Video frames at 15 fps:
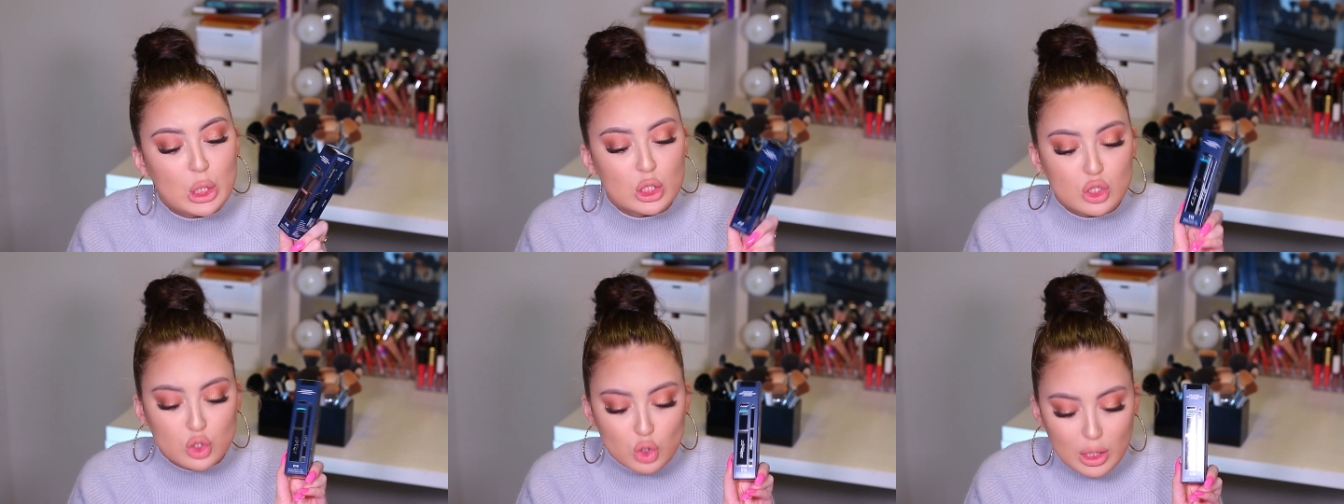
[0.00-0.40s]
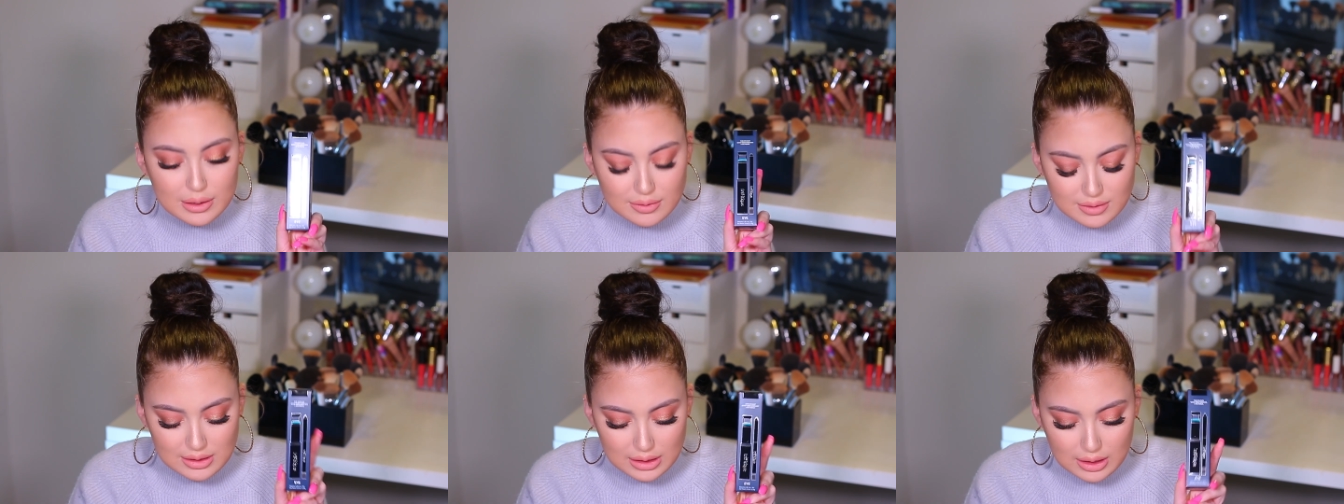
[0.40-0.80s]

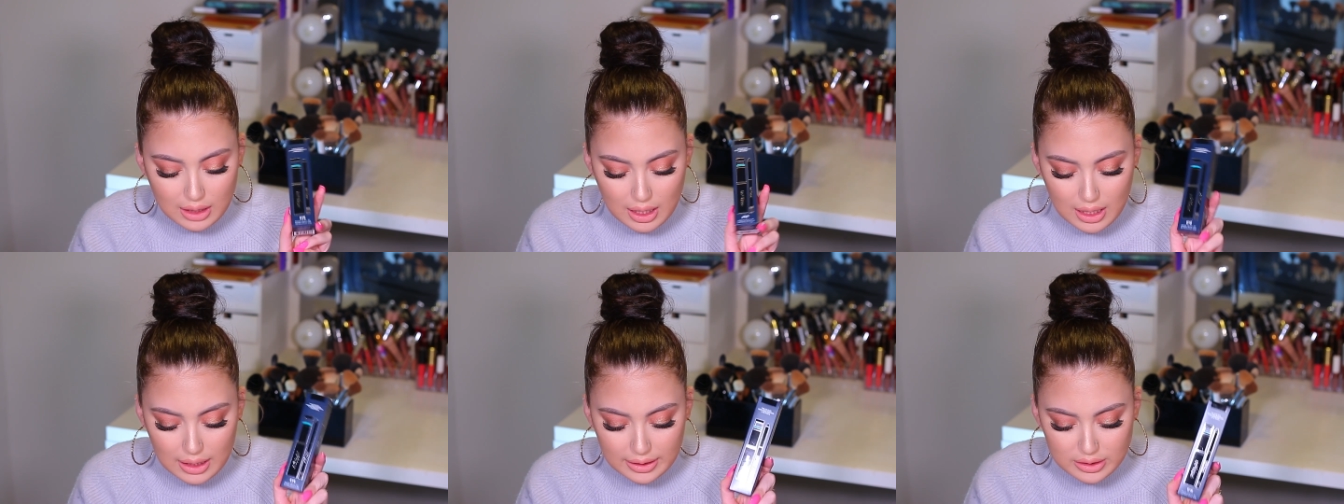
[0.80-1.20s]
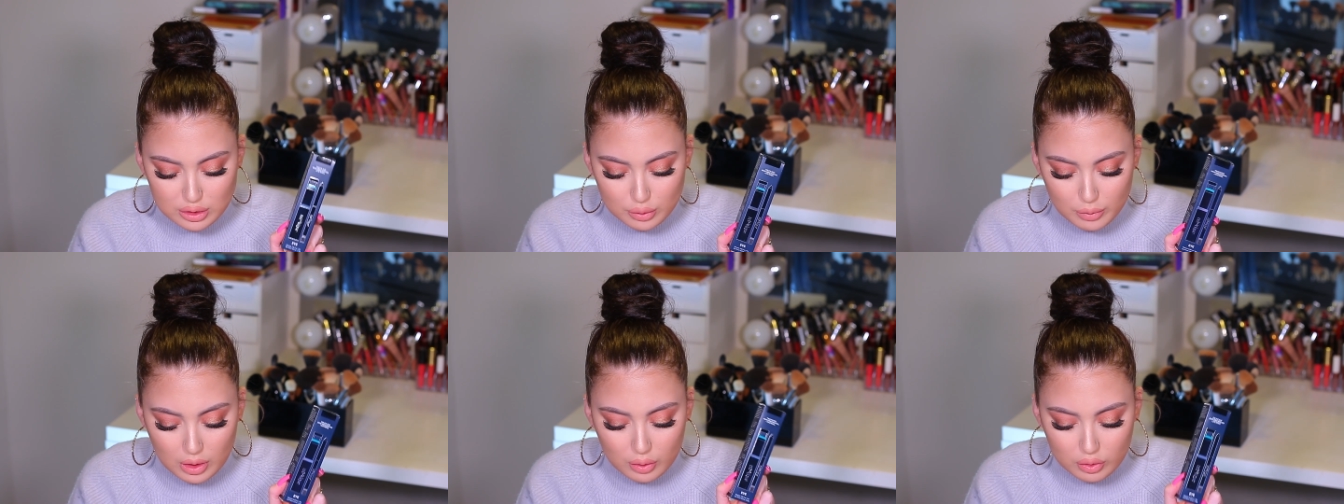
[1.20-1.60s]
Trestique Eye
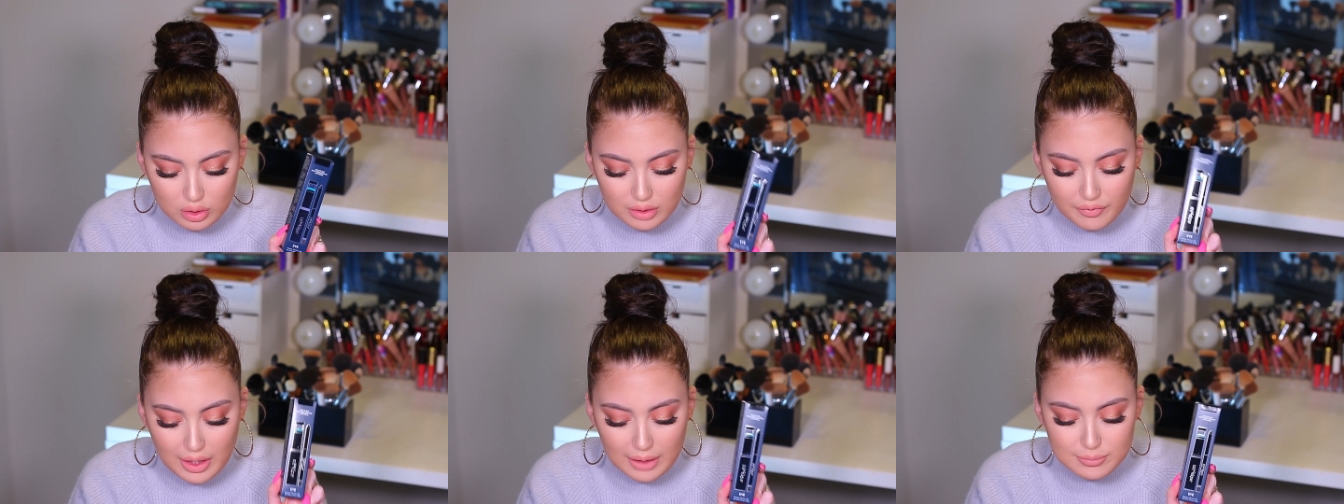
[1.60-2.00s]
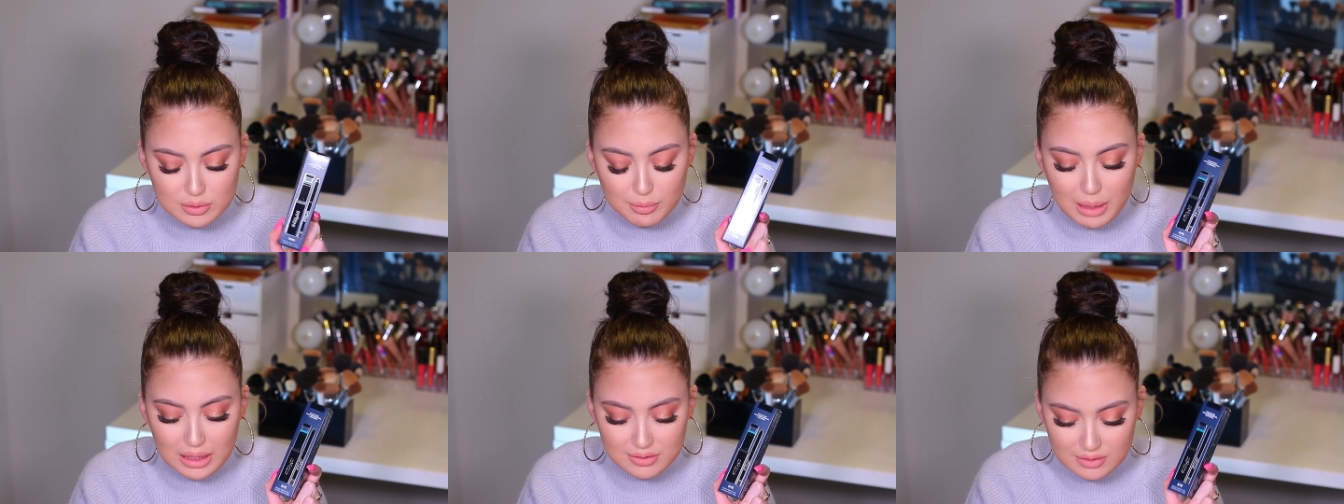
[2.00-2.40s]
Duo Good
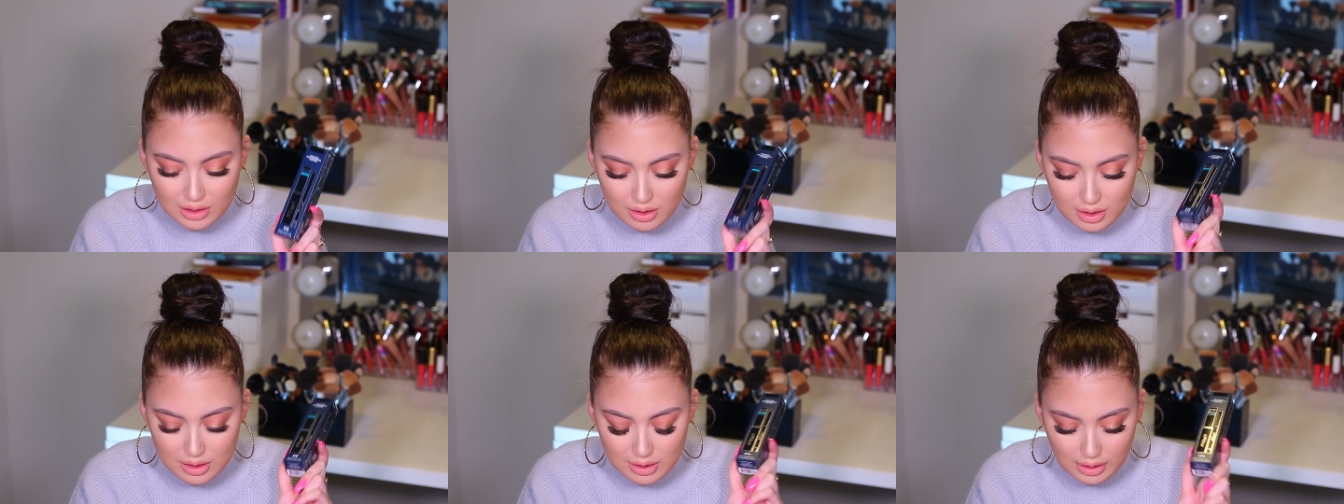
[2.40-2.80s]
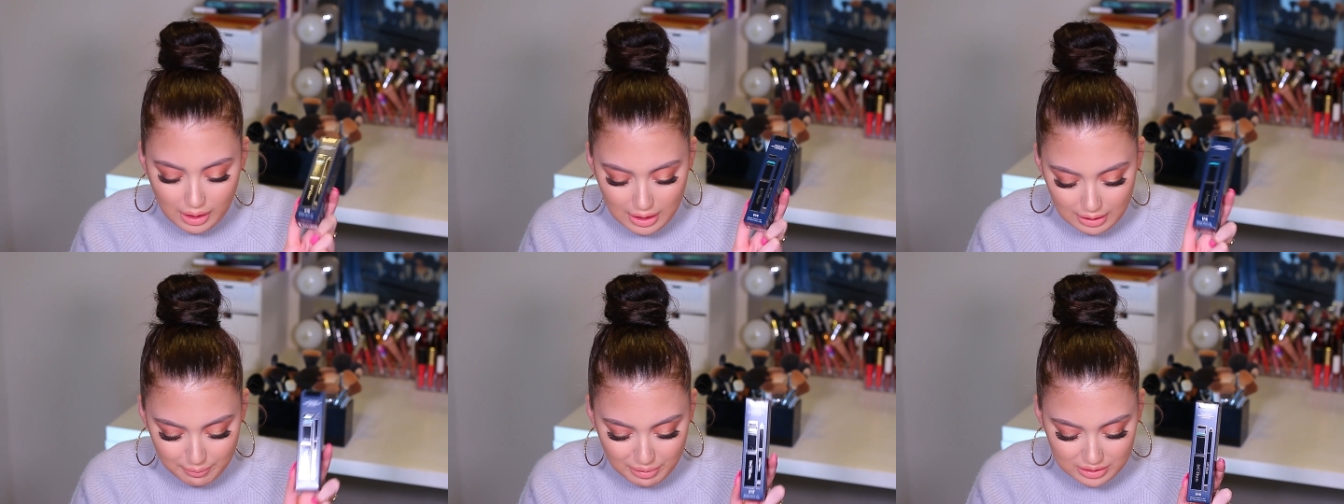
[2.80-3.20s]
Vibes Mascara and
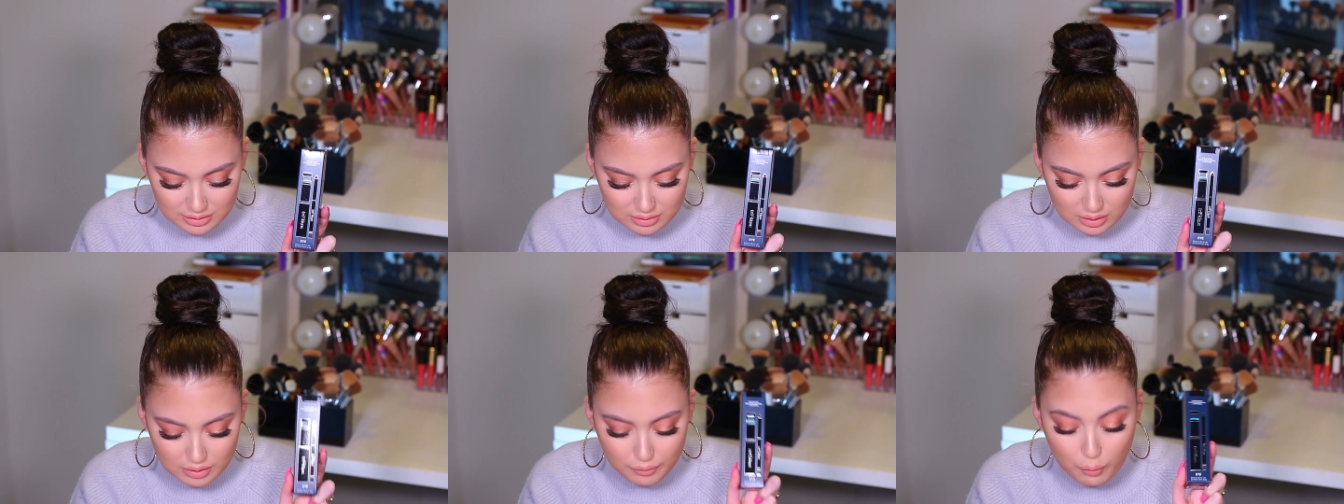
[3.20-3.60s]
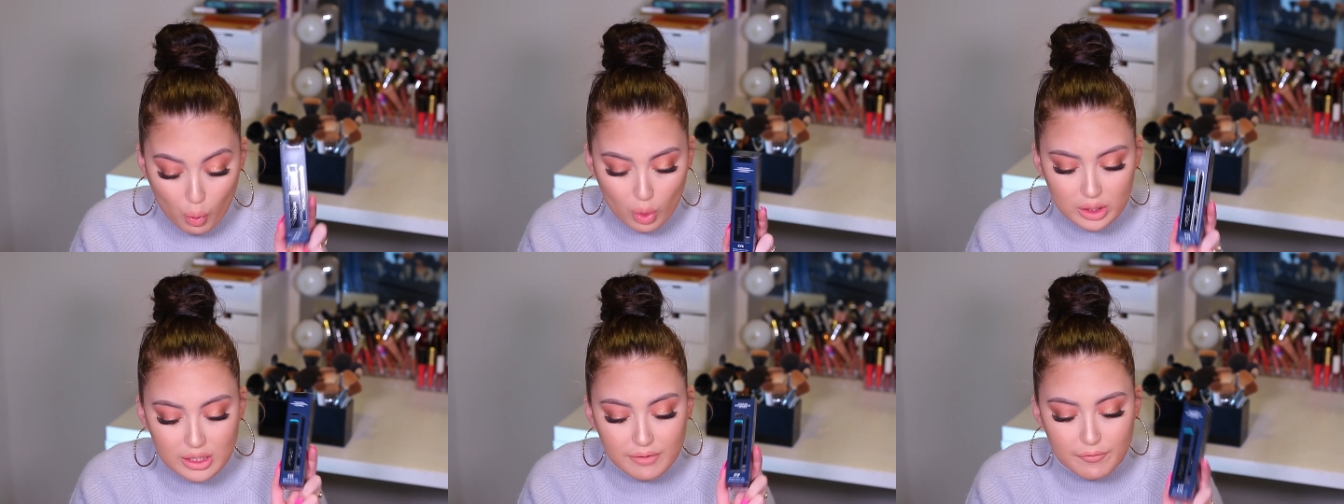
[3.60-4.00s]
Eye Pencil,
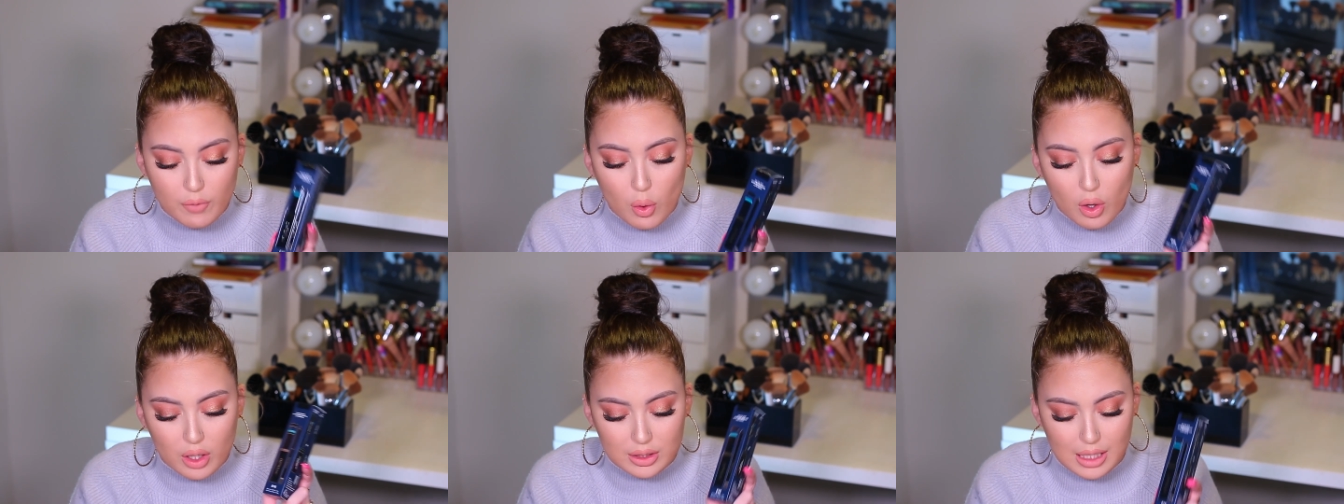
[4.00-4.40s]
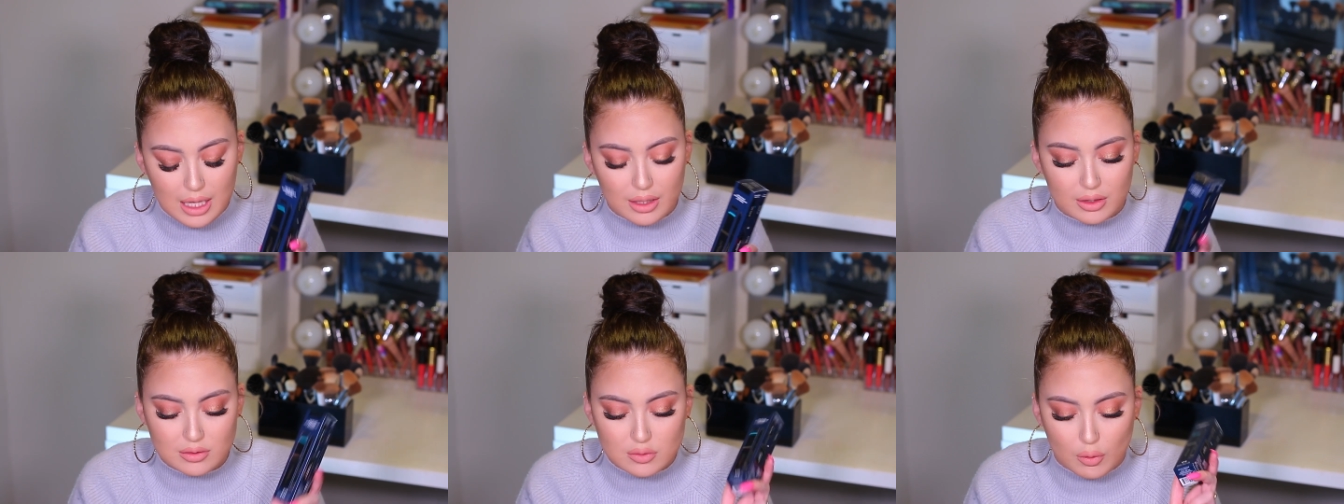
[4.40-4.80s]
$44.